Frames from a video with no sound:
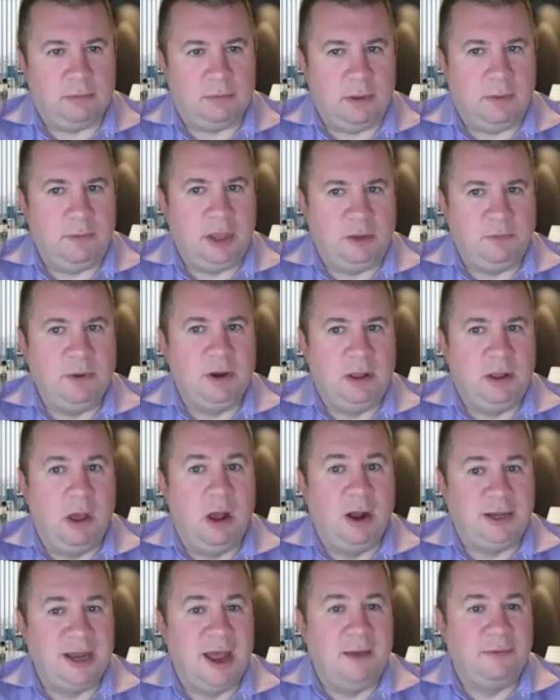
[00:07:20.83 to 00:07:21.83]
I mean, it's been a
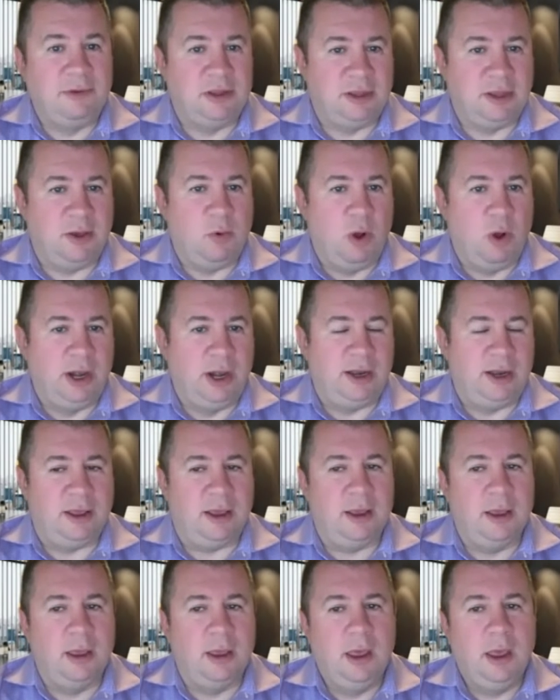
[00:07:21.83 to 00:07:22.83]
long time since they won anything.